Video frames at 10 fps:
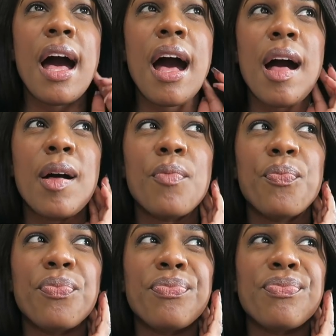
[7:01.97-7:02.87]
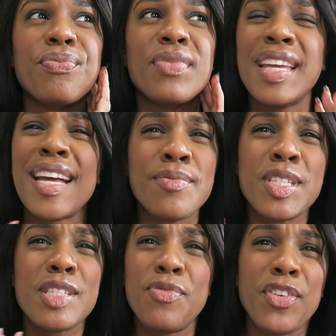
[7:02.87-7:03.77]
Um,
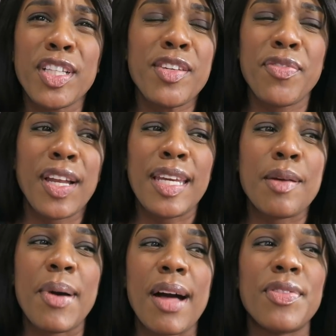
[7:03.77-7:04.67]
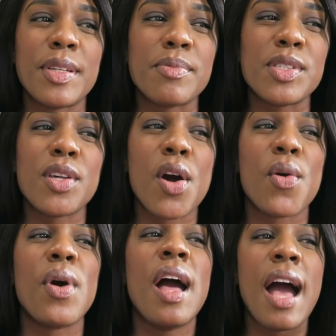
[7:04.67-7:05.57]
and just really funny about them.
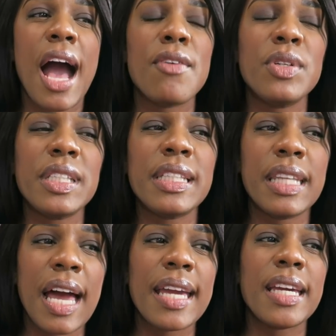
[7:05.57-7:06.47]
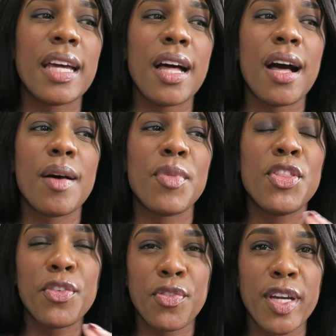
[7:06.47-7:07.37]
So I really like um,
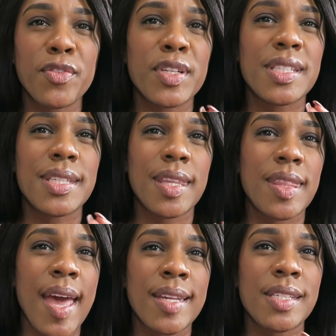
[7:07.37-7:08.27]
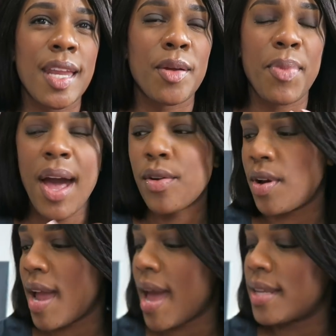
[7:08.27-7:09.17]
the fragrance that that setting
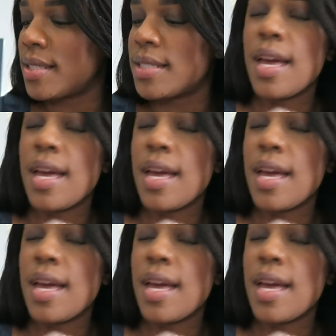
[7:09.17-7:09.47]
powder has.